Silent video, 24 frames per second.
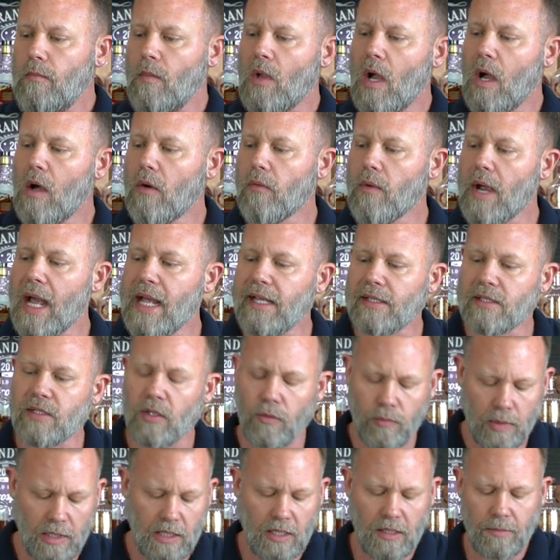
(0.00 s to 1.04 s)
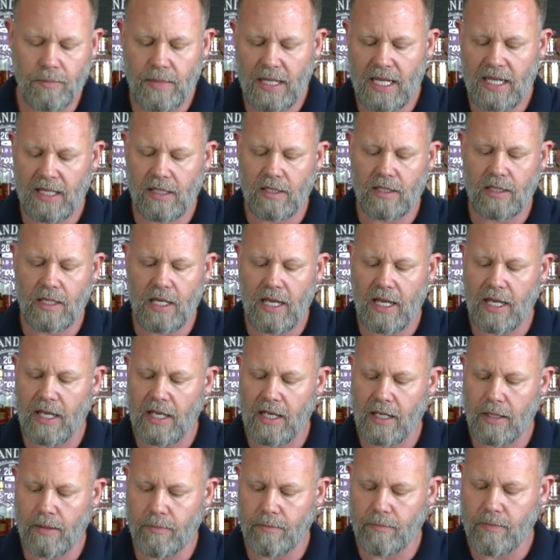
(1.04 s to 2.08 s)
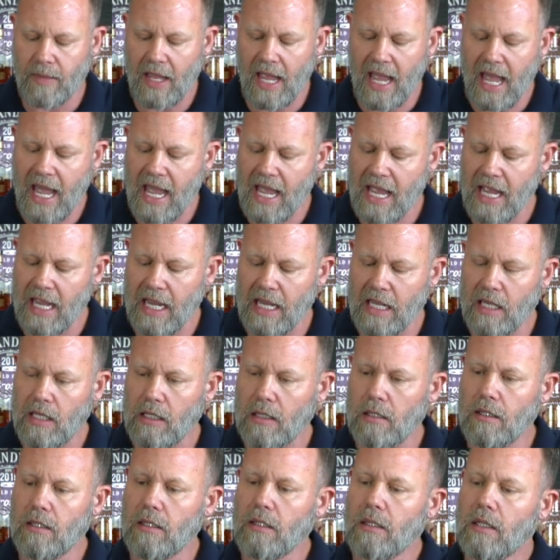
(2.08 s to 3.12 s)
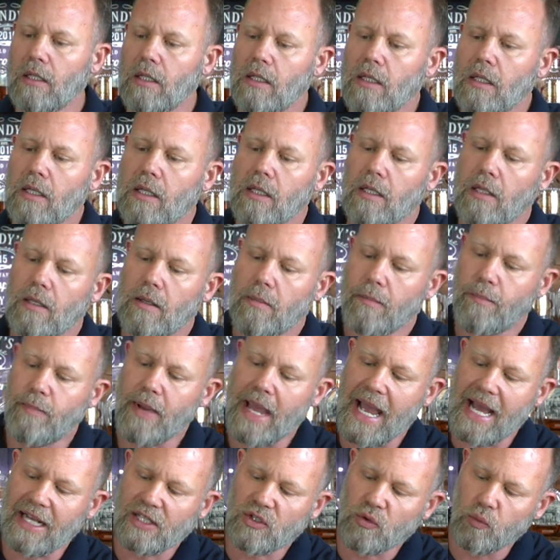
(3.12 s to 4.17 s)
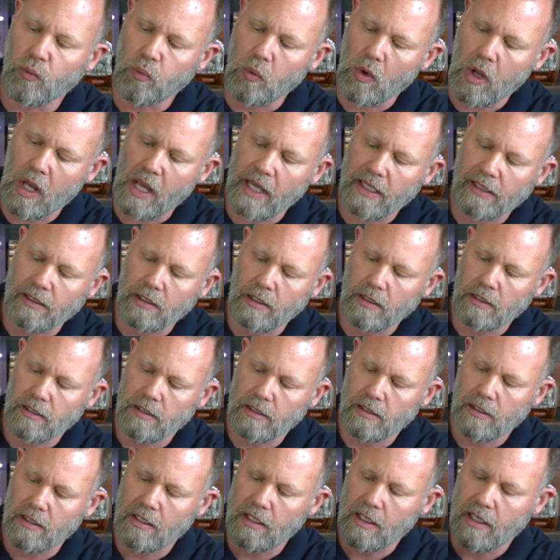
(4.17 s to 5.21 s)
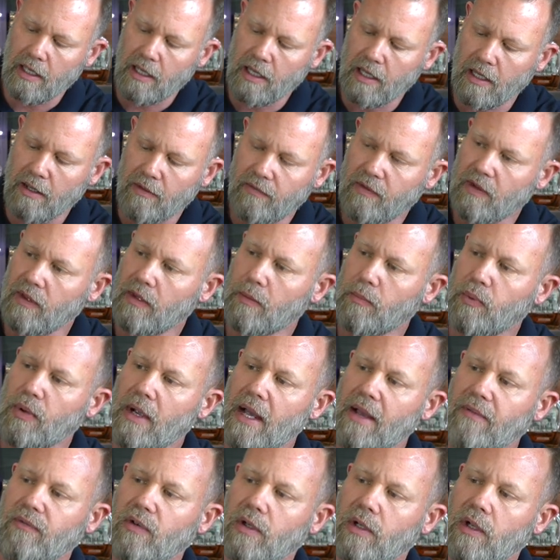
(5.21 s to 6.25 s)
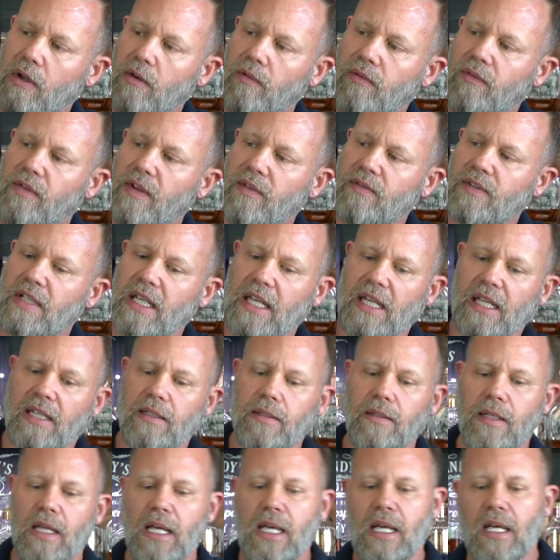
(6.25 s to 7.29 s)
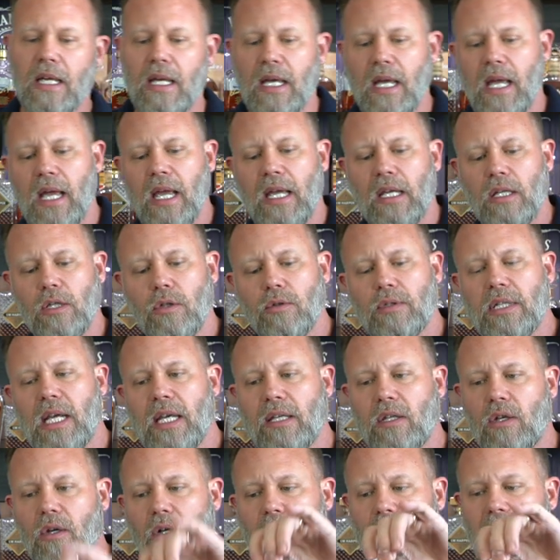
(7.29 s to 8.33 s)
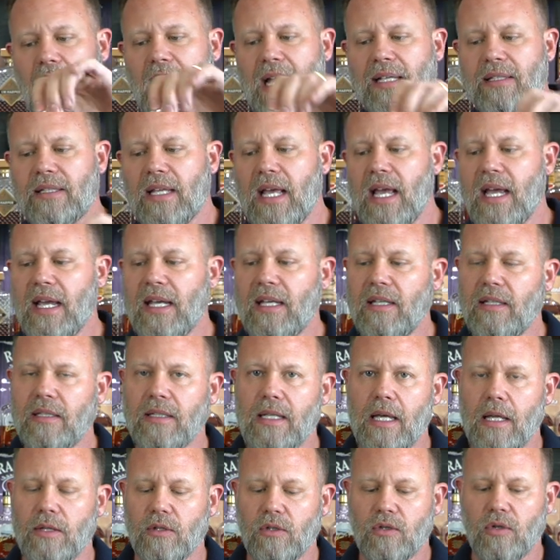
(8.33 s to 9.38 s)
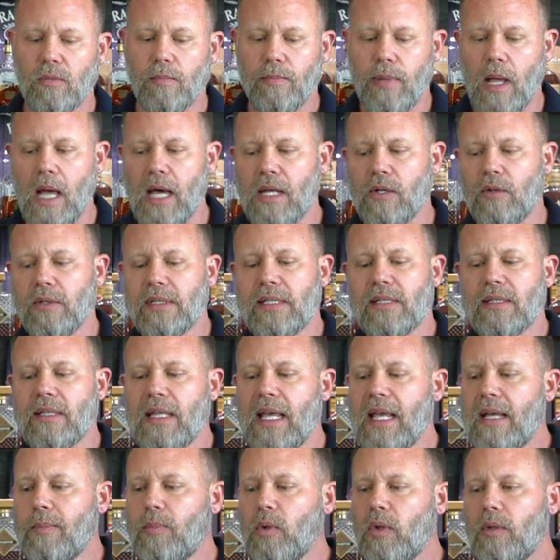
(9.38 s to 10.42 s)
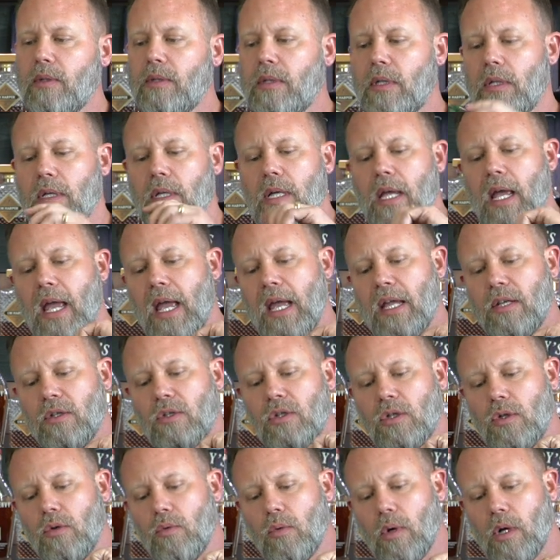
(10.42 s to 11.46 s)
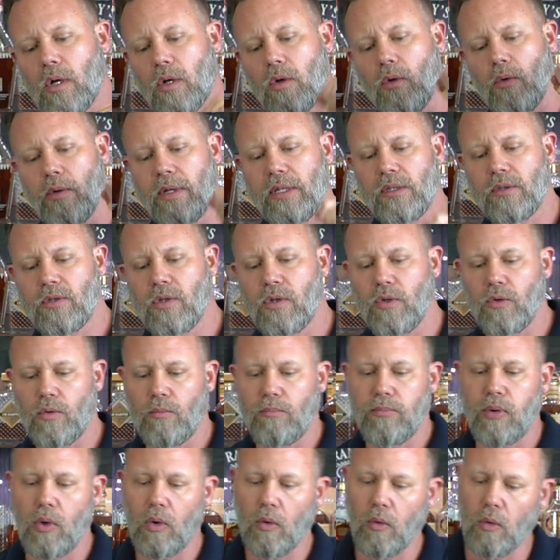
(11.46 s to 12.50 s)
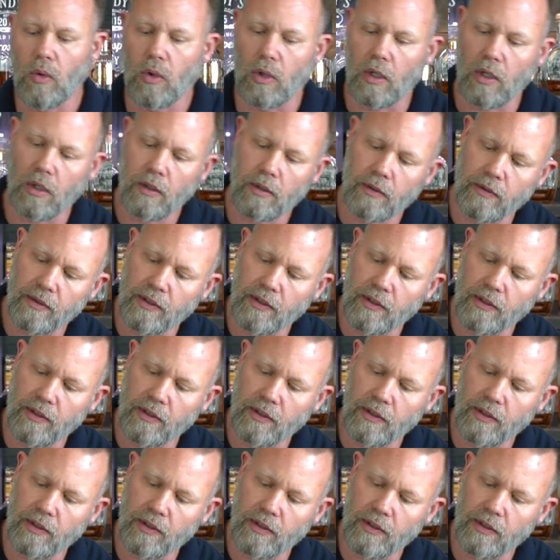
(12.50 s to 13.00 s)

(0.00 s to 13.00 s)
All right, so we're going to make A, batch 1 of the Prideful Goat 15. You take your glass A, now that your bottle is labeled, and you are going to pour.